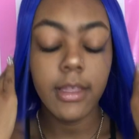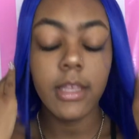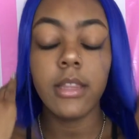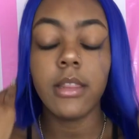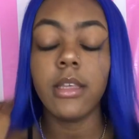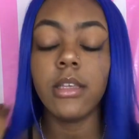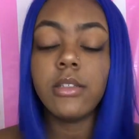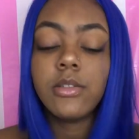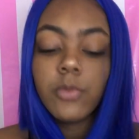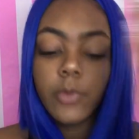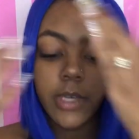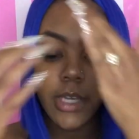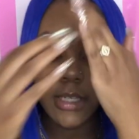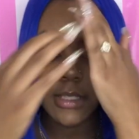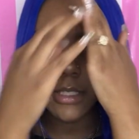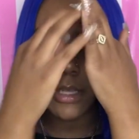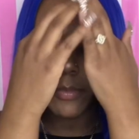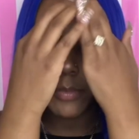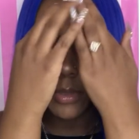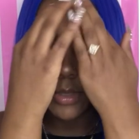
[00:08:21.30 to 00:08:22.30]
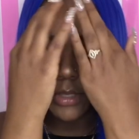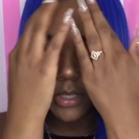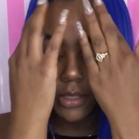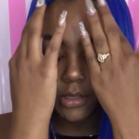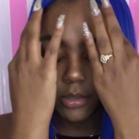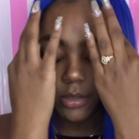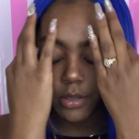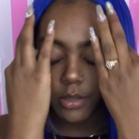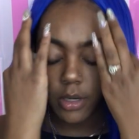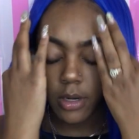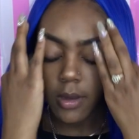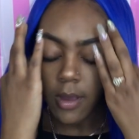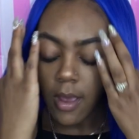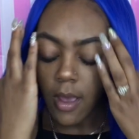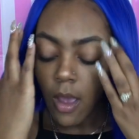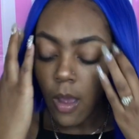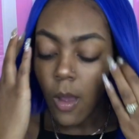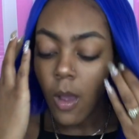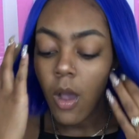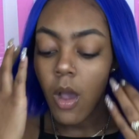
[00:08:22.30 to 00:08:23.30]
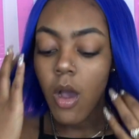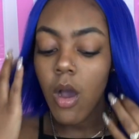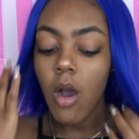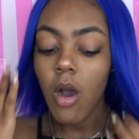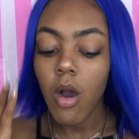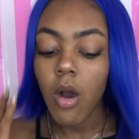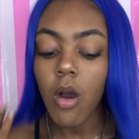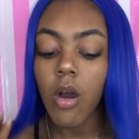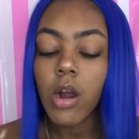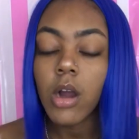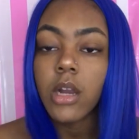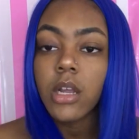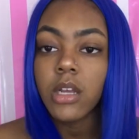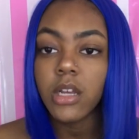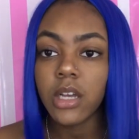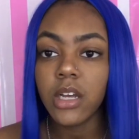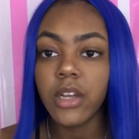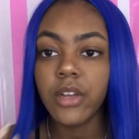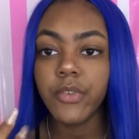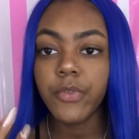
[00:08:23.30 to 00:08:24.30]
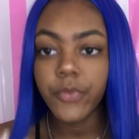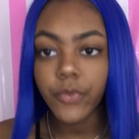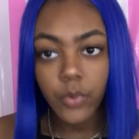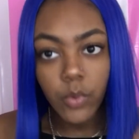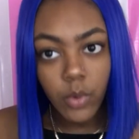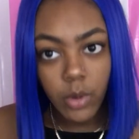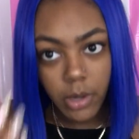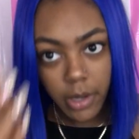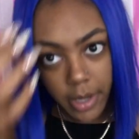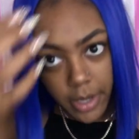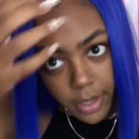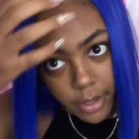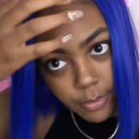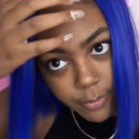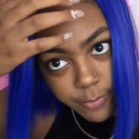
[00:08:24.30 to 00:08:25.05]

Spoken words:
think these wigs in particular are good for